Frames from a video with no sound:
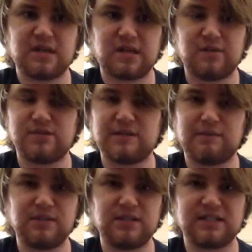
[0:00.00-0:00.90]
He was
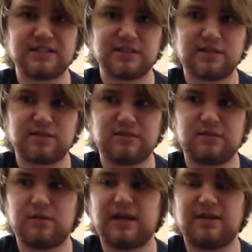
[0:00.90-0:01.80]
completely
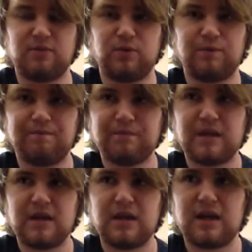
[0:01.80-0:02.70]
unlikable,
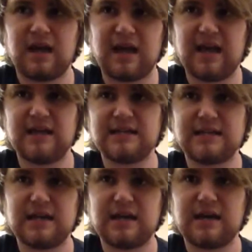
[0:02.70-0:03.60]
and
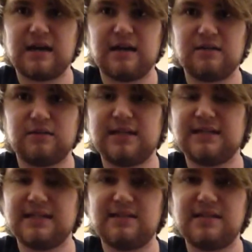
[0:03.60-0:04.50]

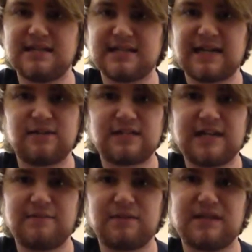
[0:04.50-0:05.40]
the entire
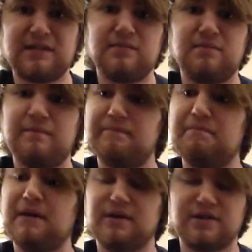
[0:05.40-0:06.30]
time
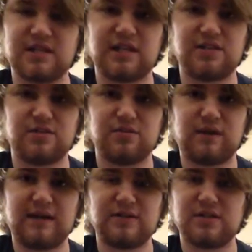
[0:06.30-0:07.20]
playing Metal Gear Solid 2,
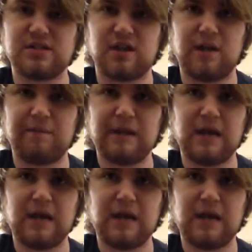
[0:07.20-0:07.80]
I just thought,